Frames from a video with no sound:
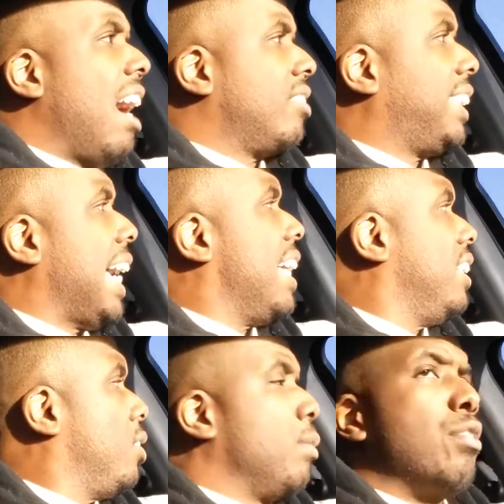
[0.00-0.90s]
I've
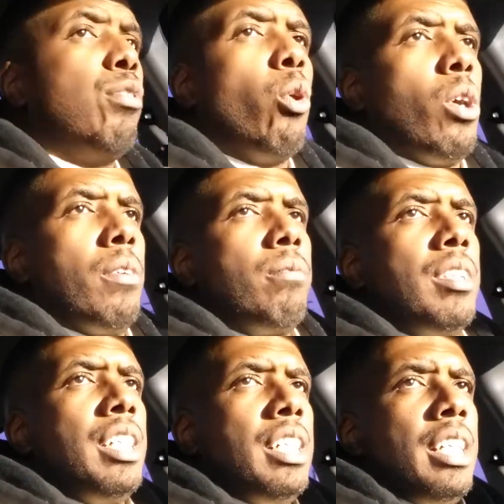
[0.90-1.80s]
said this before.
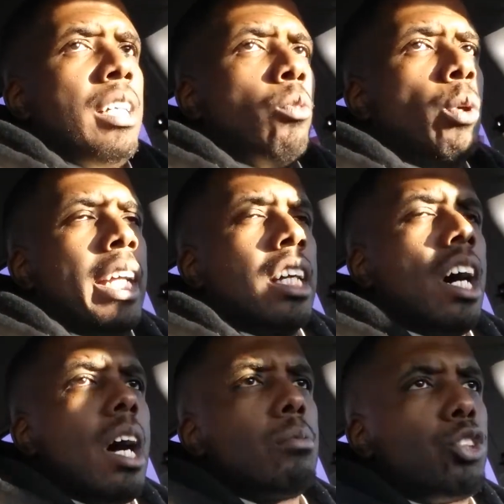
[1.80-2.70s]
When it
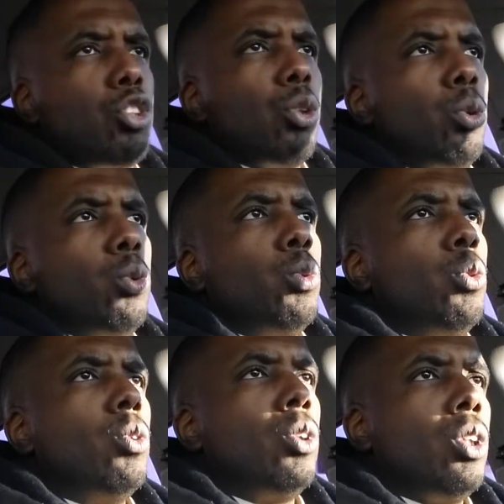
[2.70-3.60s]
comes to